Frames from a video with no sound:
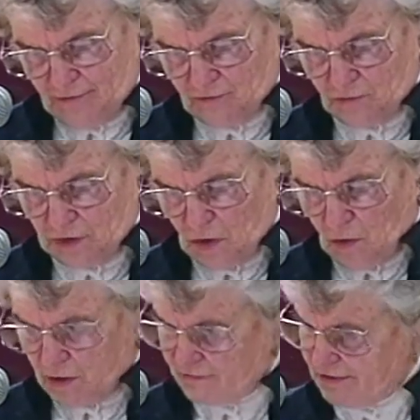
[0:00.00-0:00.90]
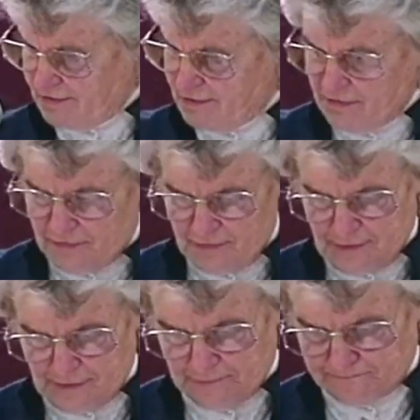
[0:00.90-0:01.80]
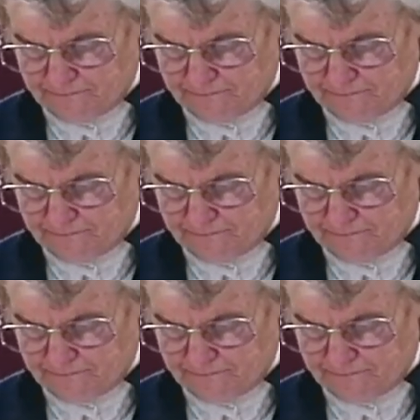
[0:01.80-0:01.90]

so that all of us could see it.